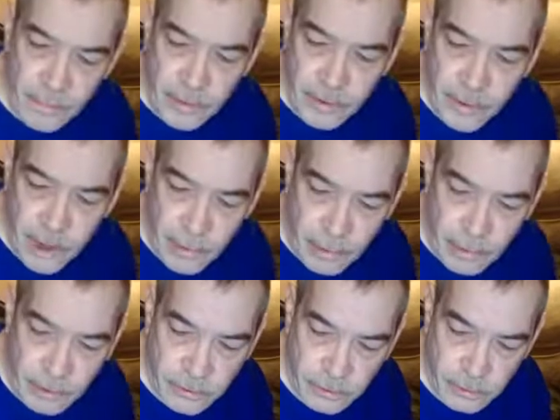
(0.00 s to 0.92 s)

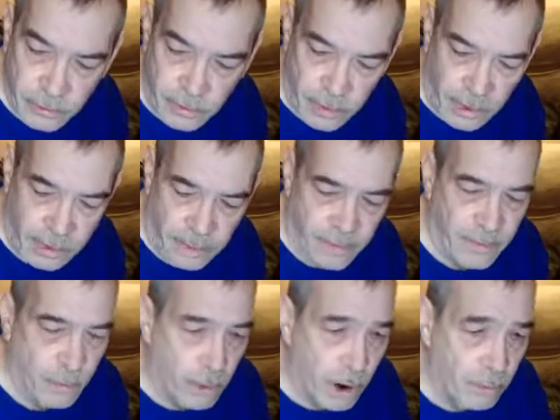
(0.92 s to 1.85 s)
numbers, like
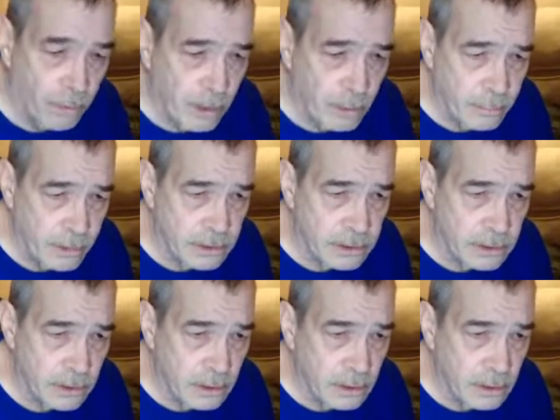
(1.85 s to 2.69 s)
the route numbers.